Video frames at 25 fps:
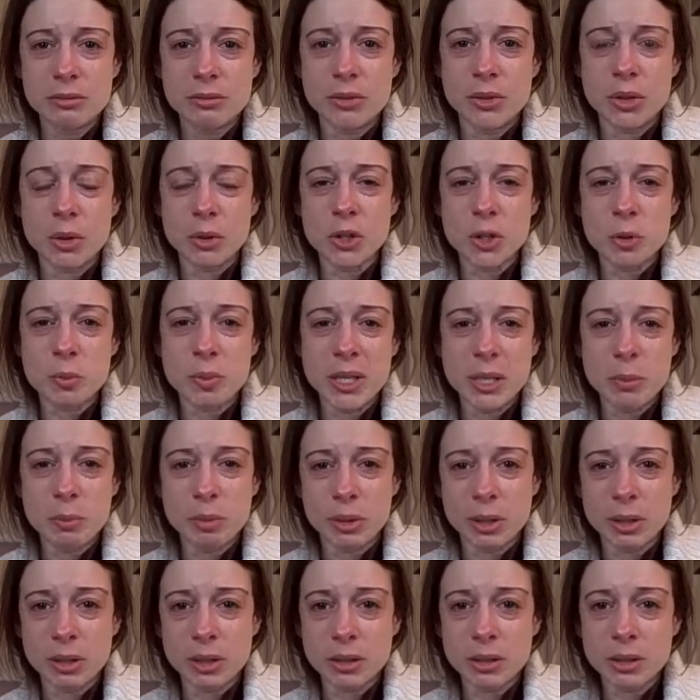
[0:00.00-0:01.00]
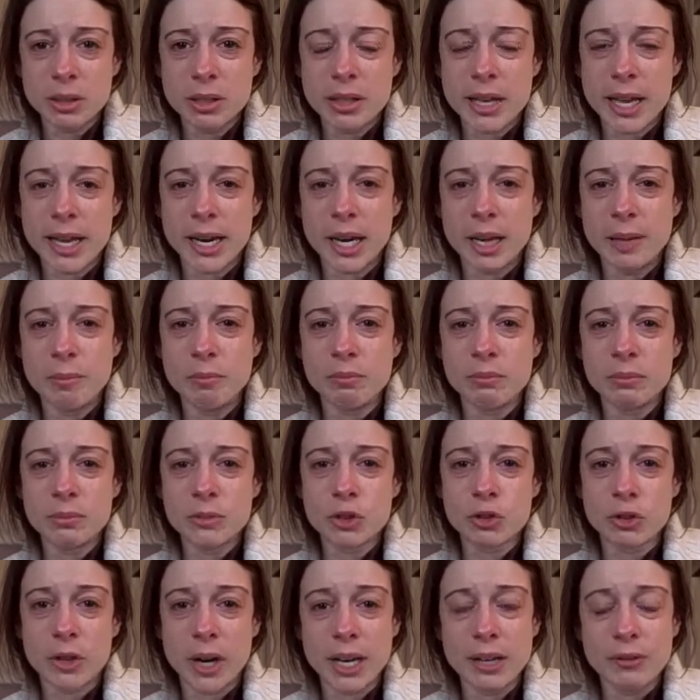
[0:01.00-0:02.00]
those people, and I'm
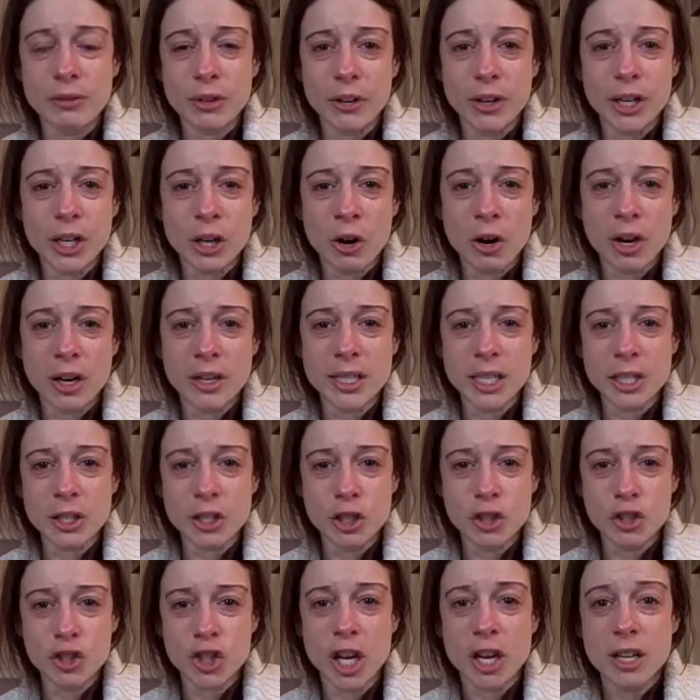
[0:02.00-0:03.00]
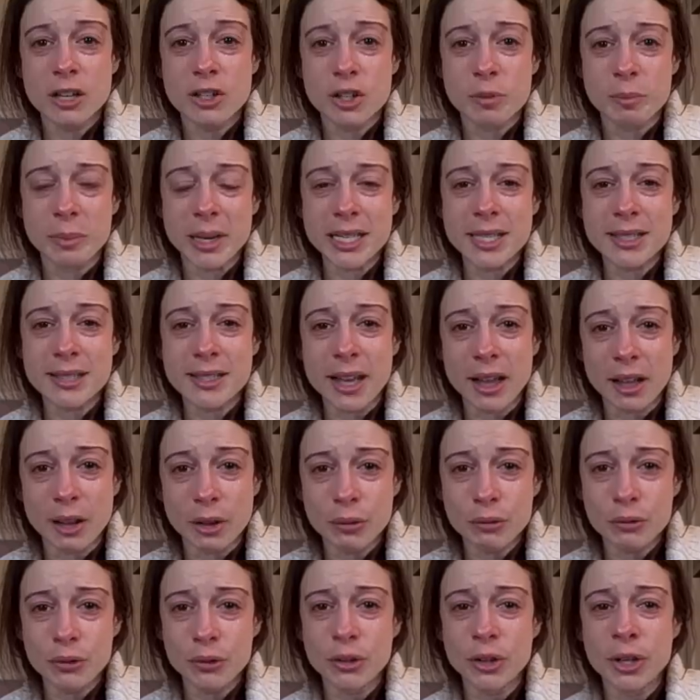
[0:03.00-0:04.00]
trying very hard not to judge
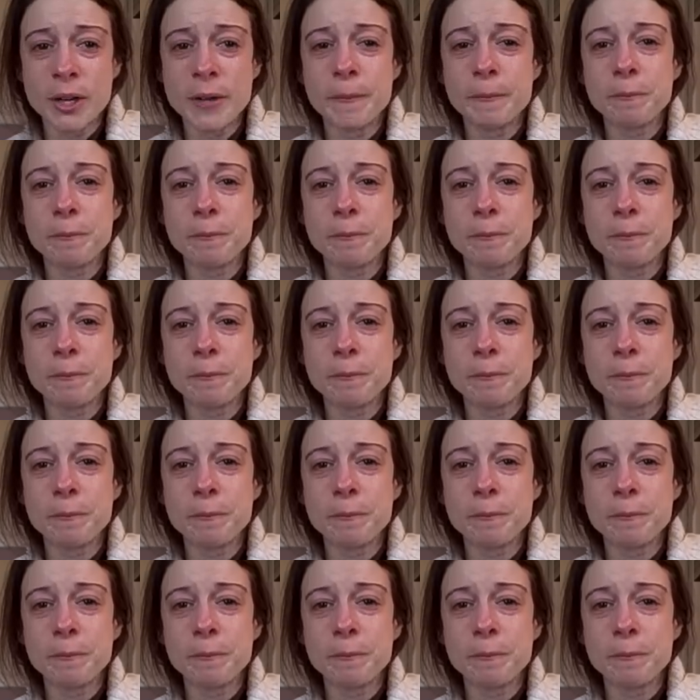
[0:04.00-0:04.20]
myself